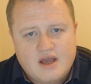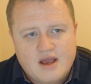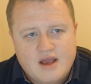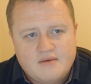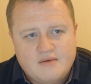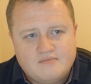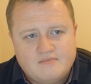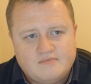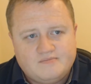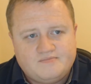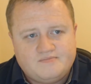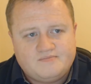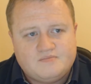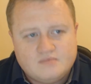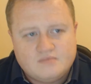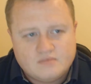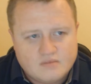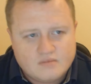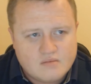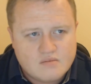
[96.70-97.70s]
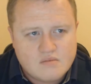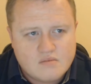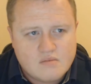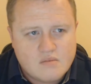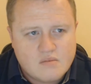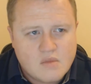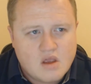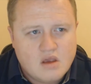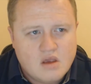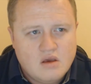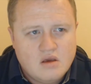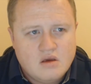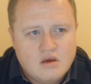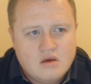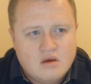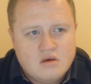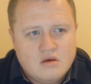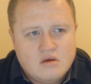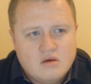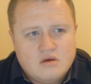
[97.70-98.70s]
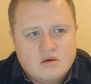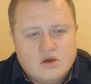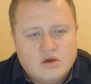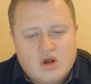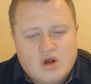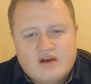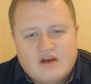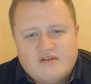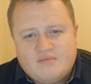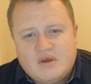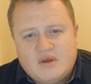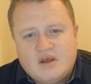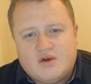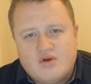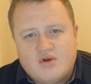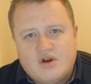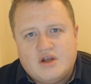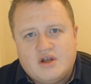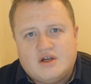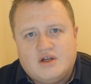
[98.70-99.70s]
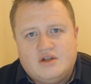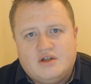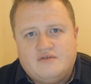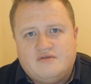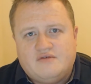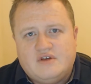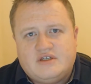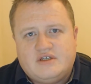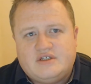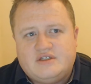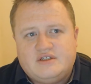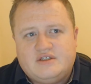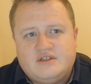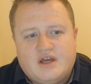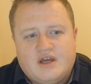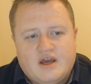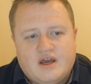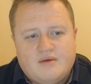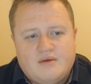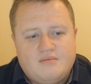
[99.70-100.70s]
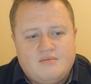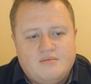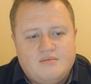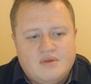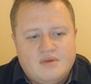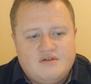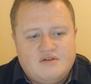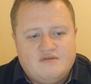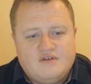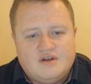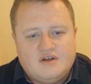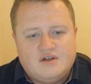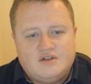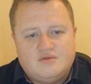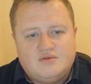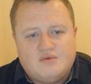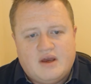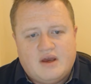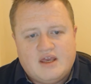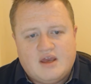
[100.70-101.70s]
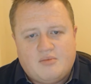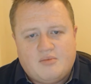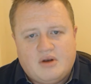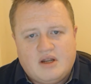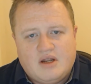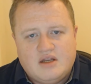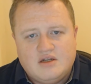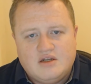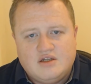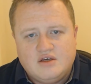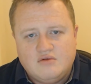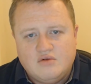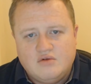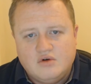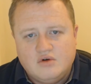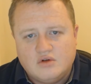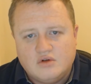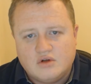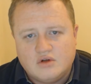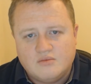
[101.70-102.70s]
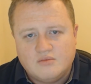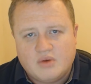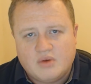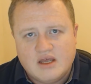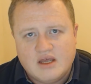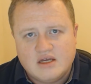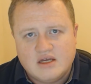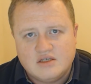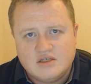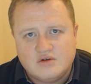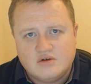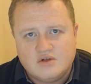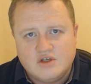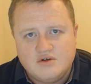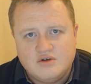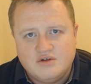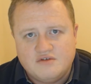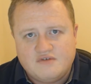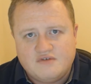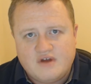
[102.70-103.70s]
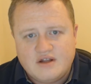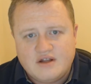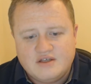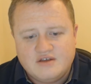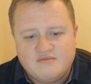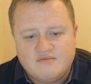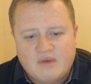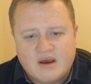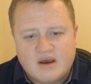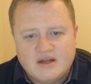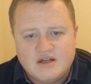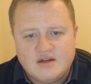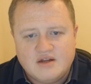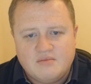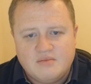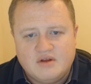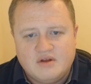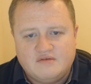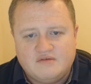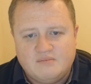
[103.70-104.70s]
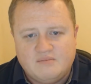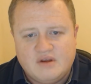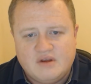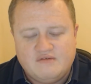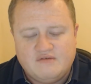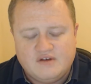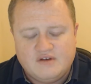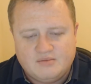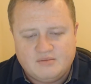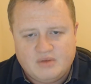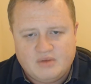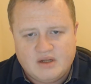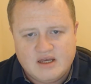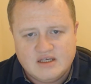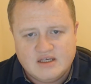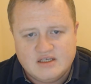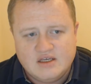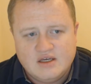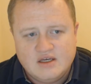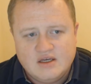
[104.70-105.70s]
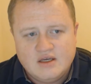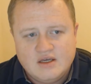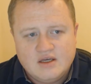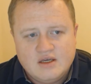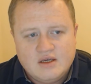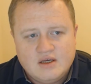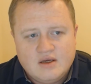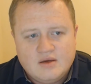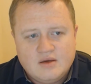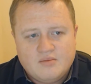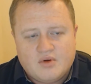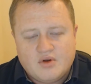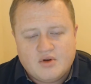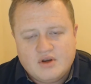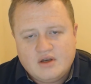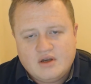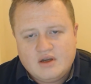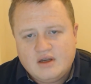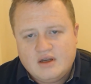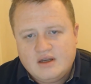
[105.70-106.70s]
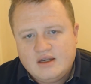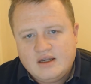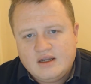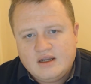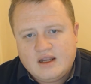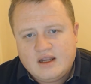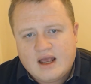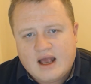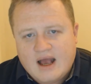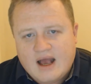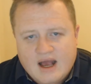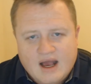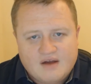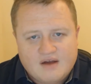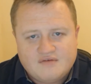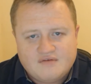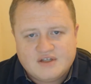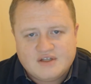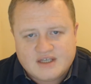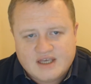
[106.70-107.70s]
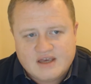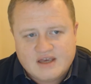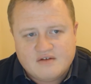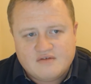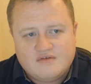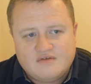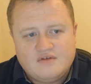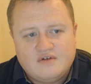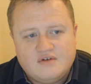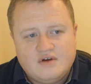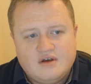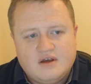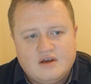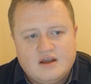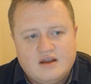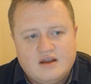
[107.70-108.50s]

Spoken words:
I've been critical of this midfield where you're playing two holding players or two defensive-minded midfield players. But I have to give,